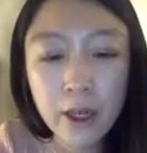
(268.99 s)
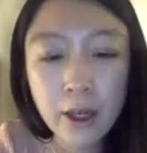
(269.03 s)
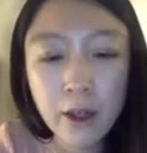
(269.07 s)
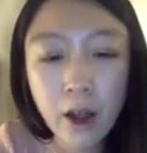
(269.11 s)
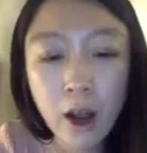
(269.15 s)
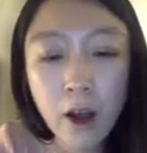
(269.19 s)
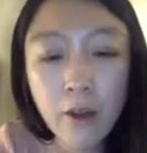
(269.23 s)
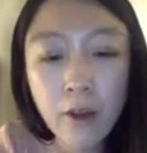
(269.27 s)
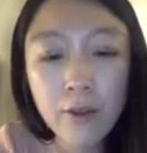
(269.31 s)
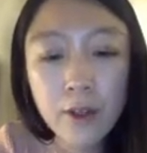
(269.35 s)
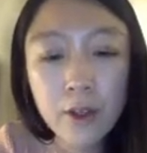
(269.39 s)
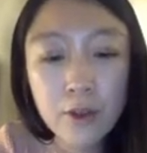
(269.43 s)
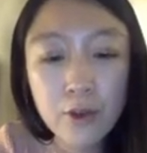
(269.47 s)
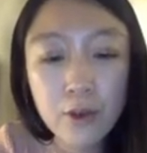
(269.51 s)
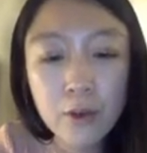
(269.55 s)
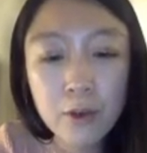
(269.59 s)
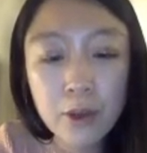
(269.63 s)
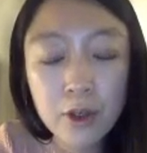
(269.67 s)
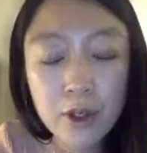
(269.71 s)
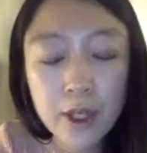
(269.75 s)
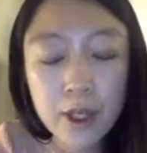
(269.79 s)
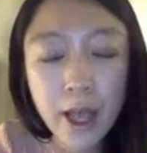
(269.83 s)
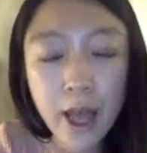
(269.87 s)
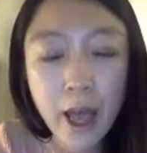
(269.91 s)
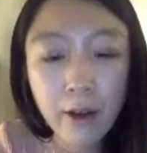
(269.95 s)
and
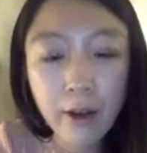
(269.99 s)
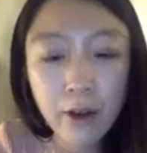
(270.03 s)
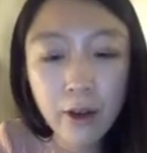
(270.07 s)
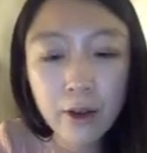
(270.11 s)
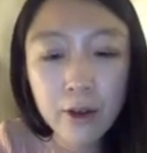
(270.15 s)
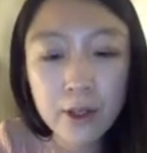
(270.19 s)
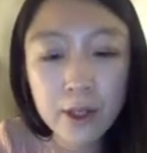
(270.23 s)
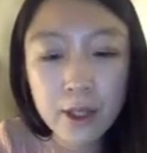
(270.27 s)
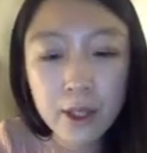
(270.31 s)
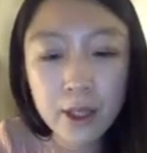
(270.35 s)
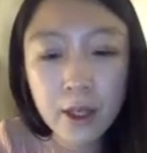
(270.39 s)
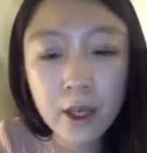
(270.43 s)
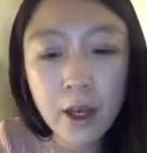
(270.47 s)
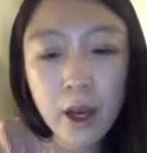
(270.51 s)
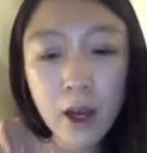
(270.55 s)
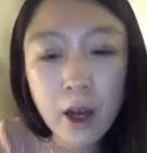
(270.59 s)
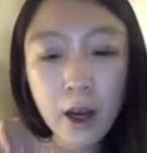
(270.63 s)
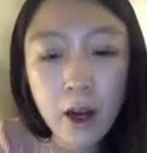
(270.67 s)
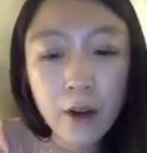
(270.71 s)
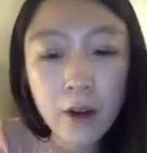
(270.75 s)
off-distribution accuracy